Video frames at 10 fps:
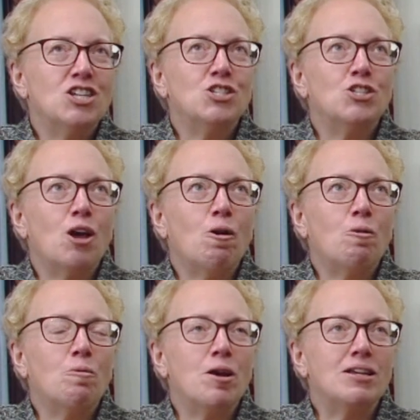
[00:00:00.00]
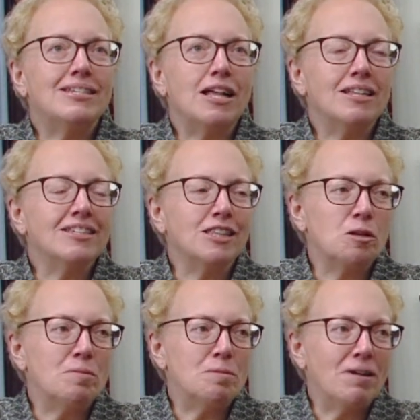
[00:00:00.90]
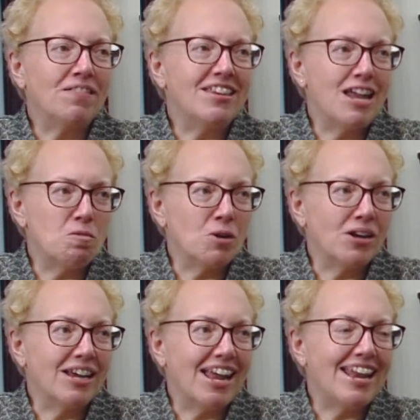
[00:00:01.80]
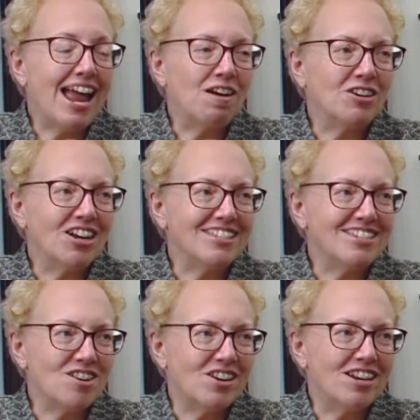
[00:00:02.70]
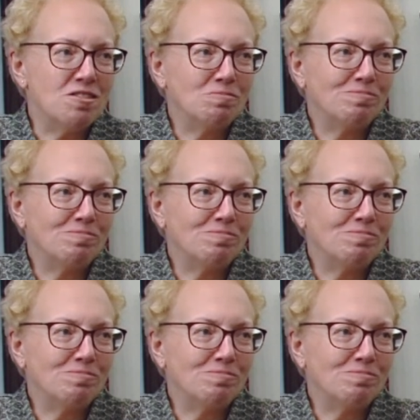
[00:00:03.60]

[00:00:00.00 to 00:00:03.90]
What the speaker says: So tell us a little bit about the network and how it got started.